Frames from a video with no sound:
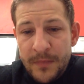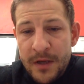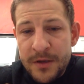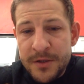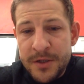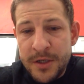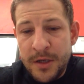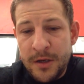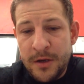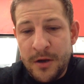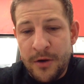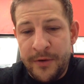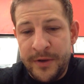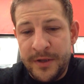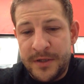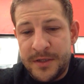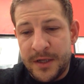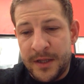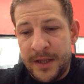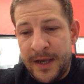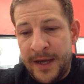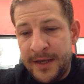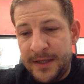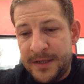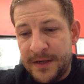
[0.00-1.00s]
So you go
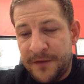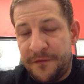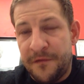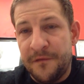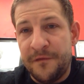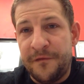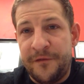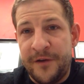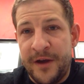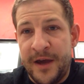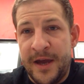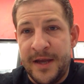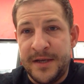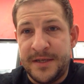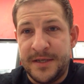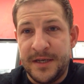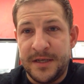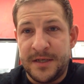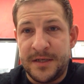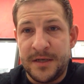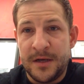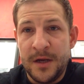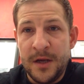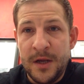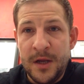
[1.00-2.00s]
into like different
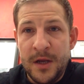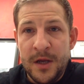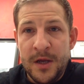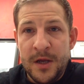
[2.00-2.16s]
phases,